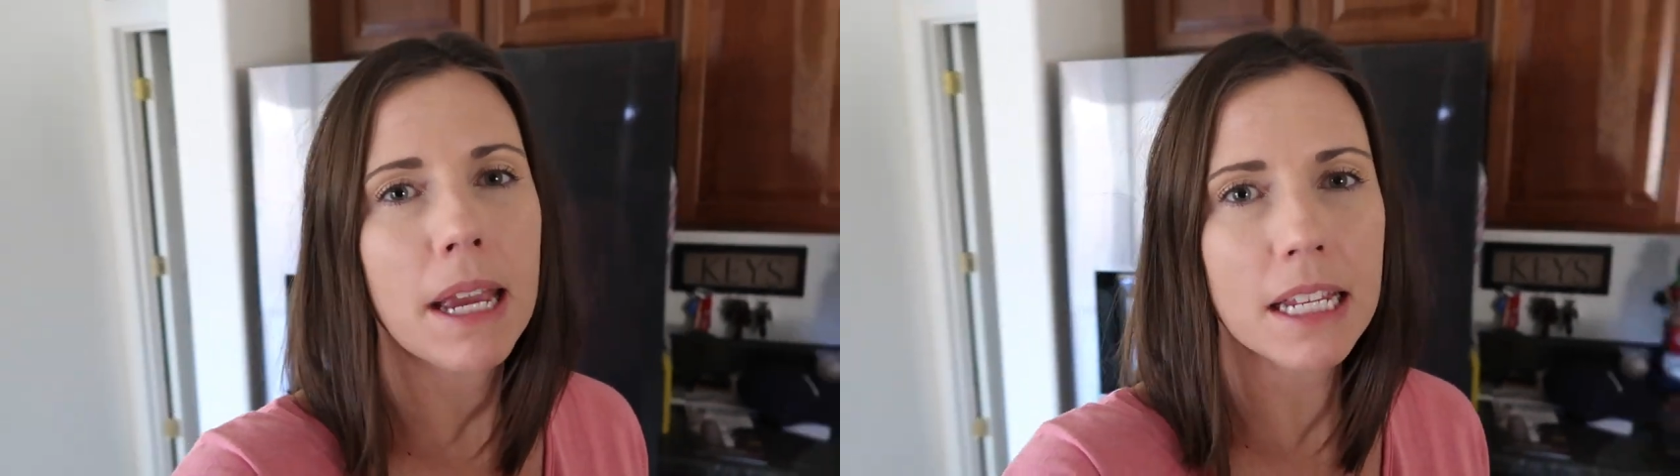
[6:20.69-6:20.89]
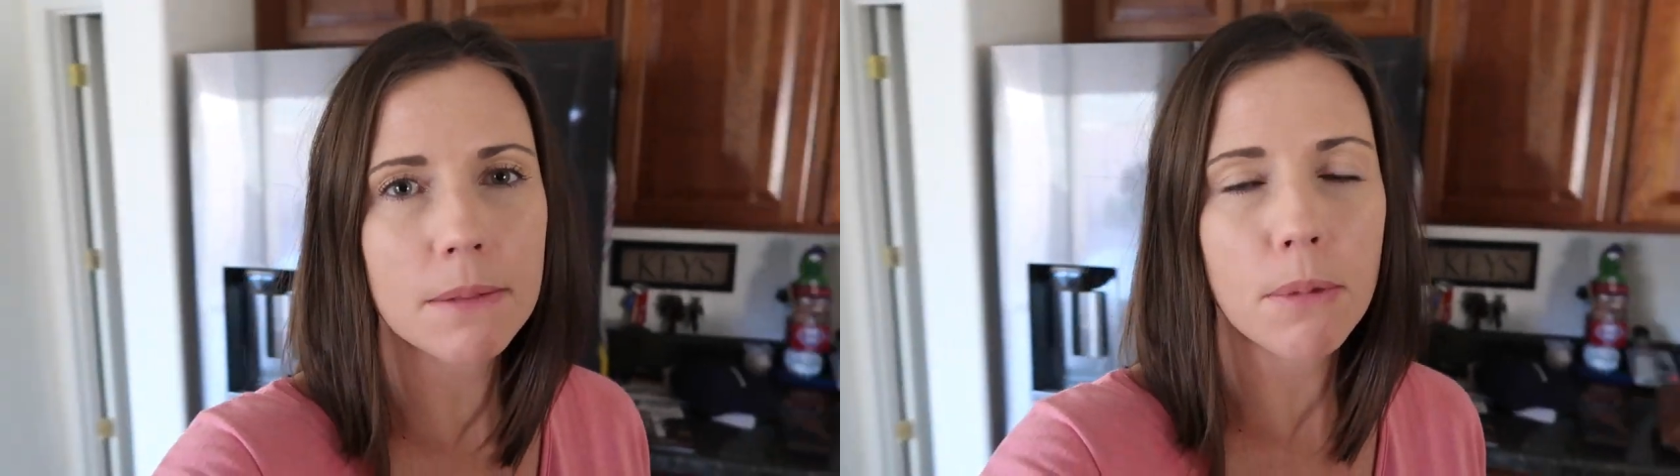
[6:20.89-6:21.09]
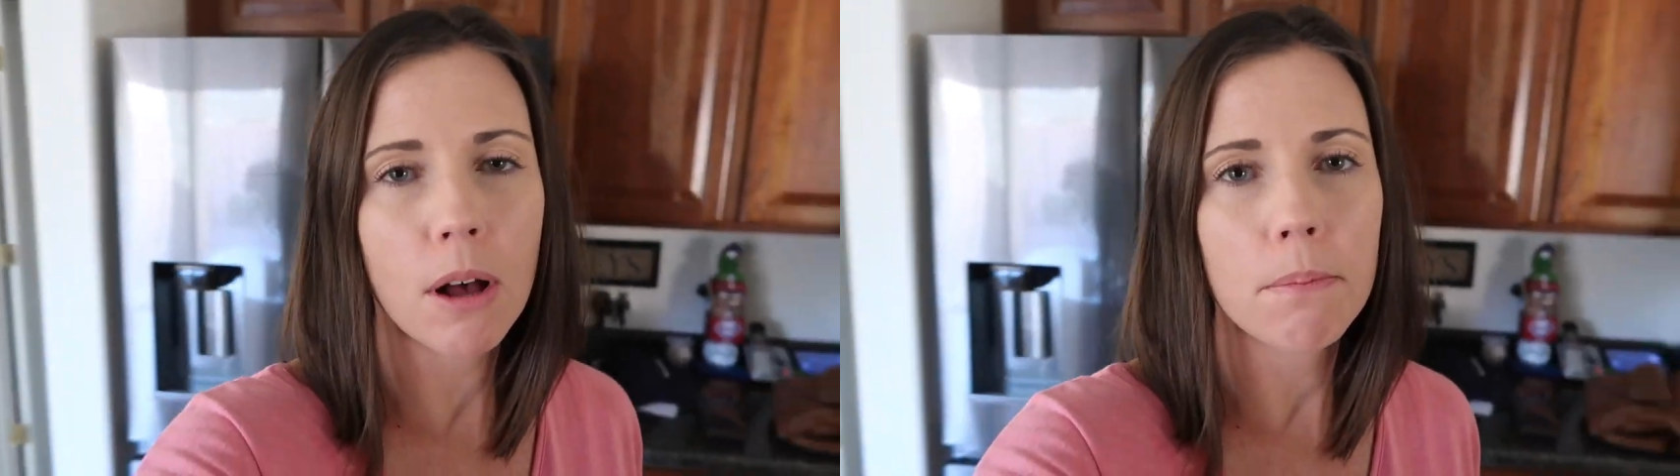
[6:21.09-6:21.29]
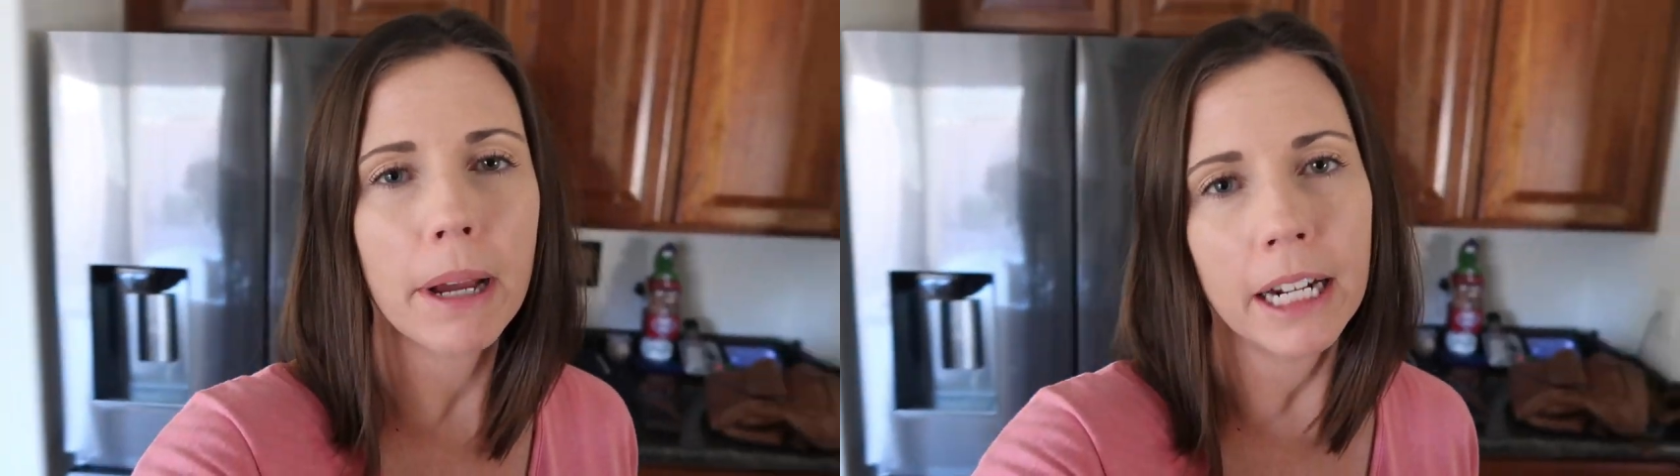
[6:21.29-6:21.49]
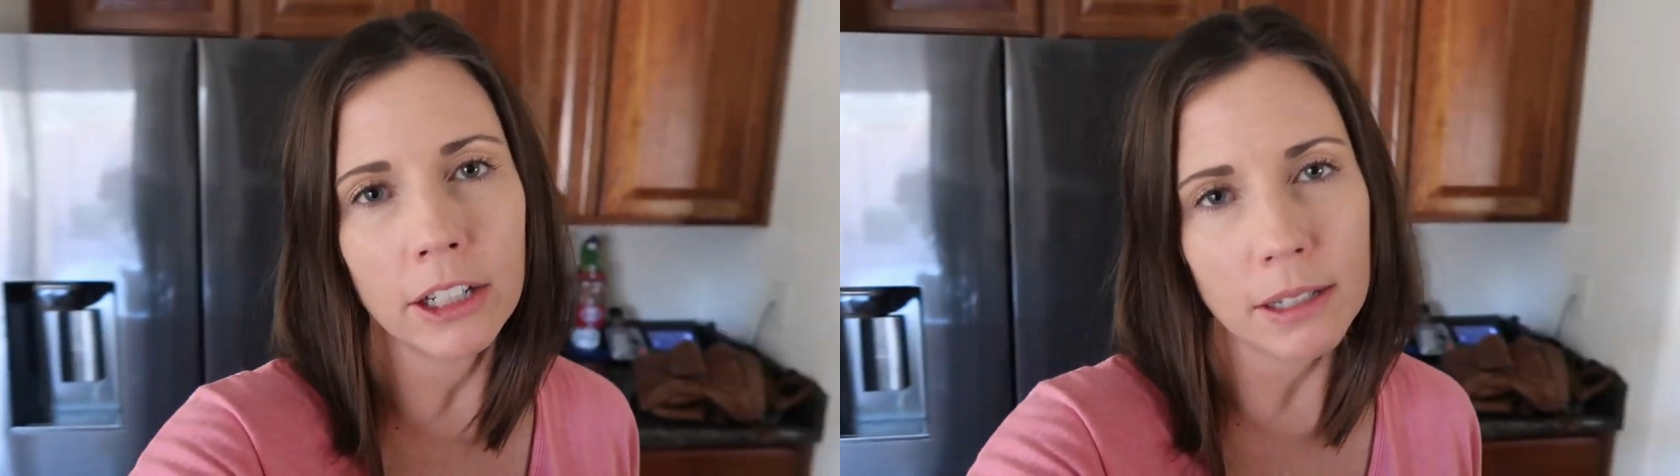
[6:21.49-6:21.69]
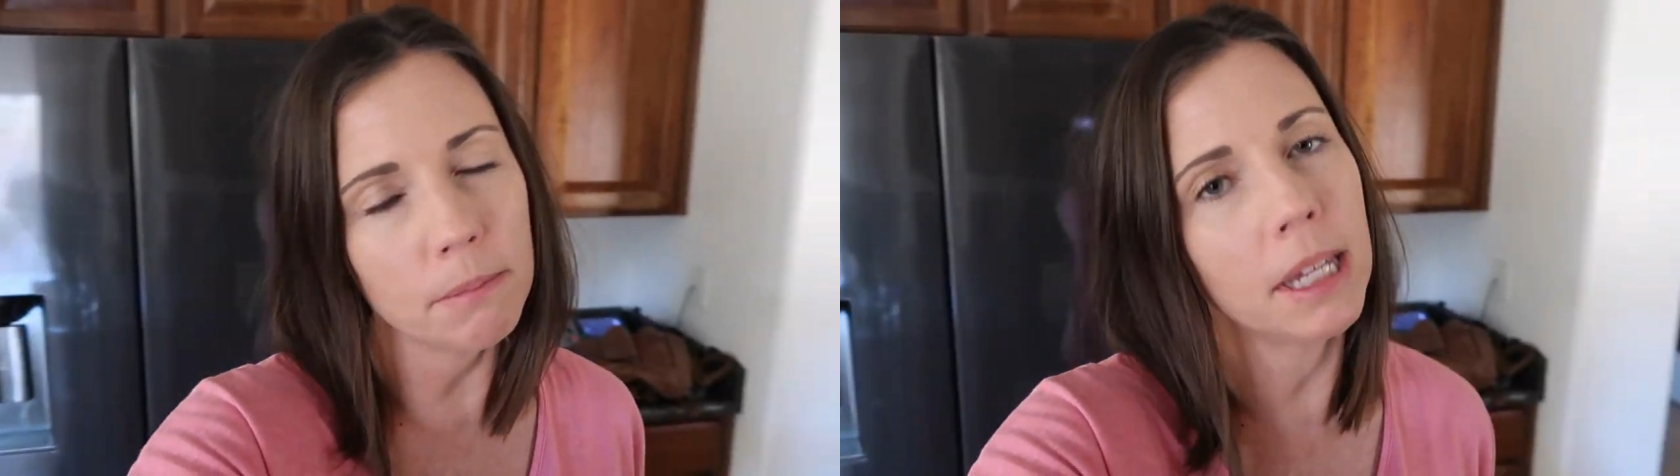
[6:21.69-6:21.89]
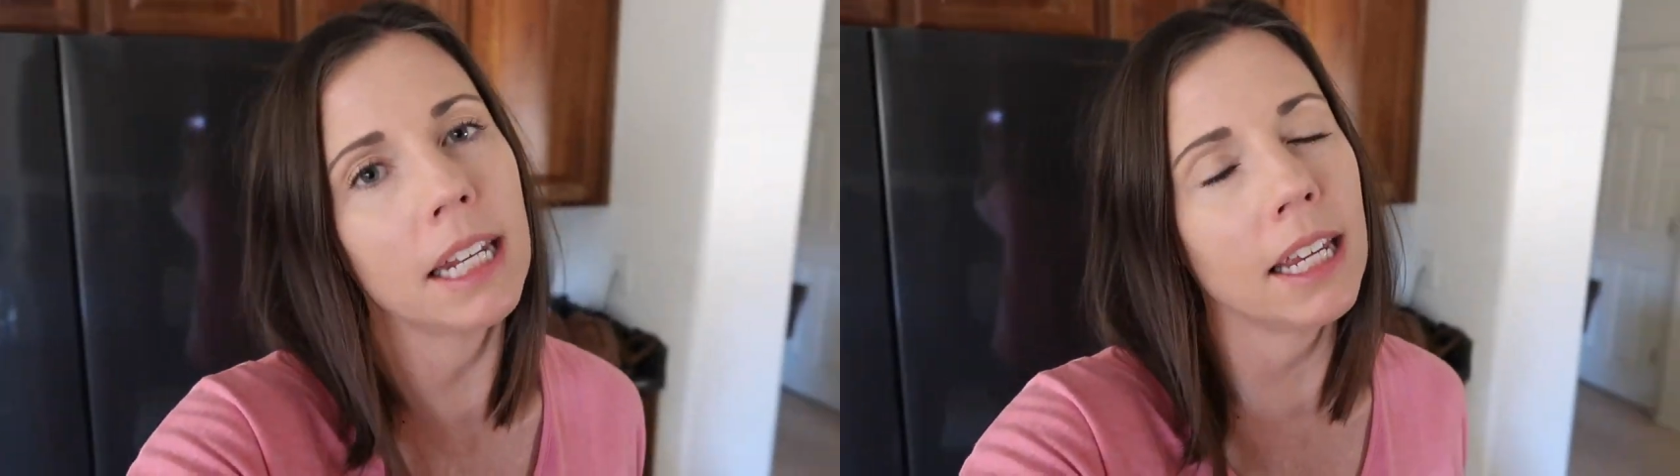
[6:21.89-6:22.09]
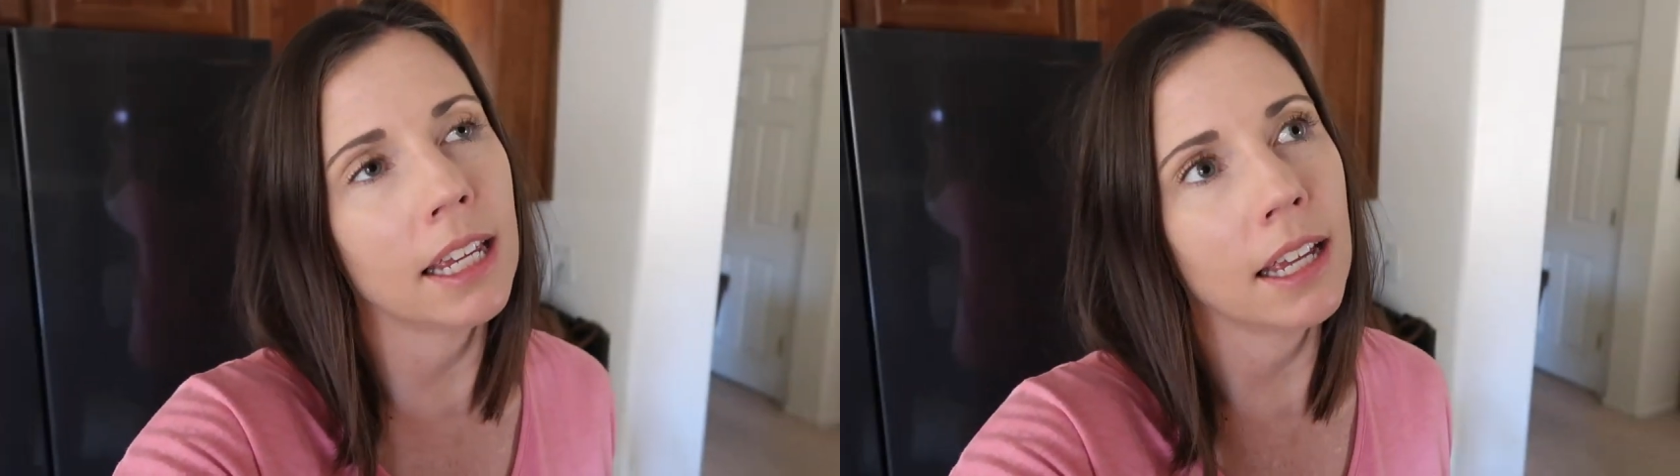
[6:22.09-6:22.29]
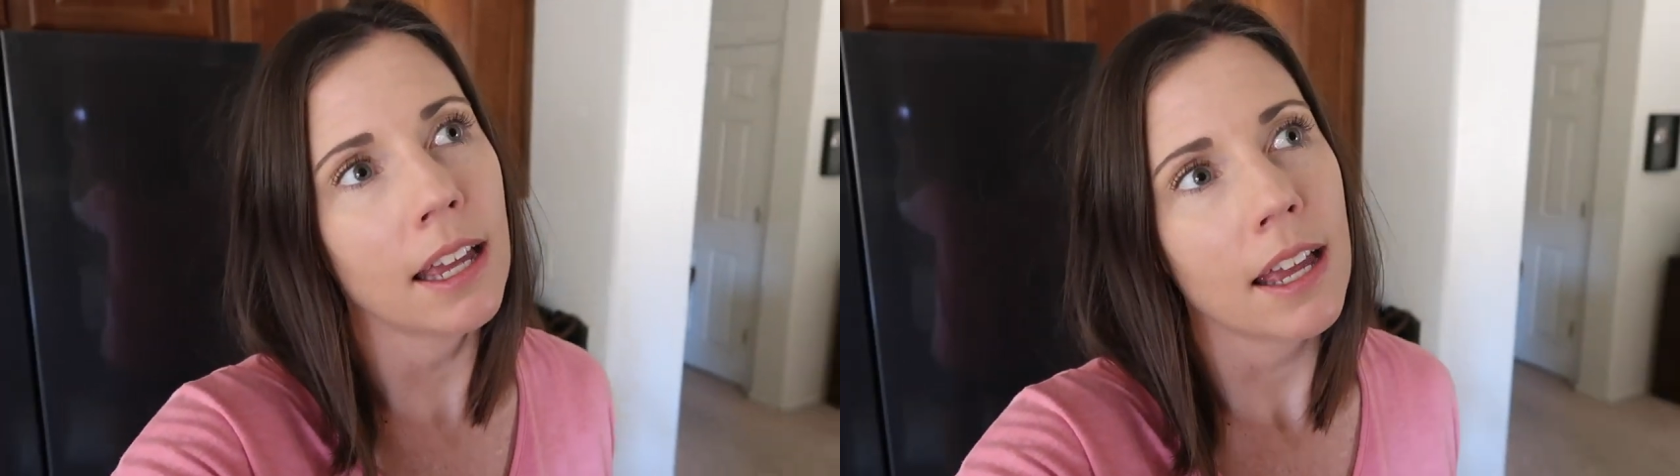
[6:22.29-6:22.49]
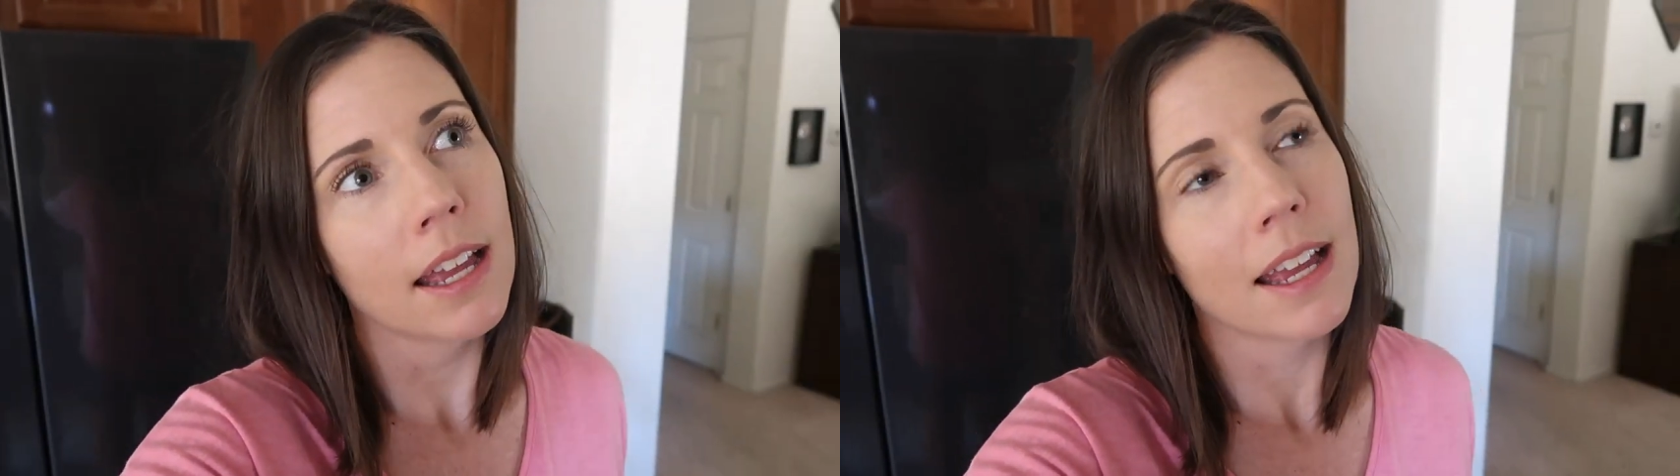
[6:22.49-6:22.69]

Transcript: baseball parent meeting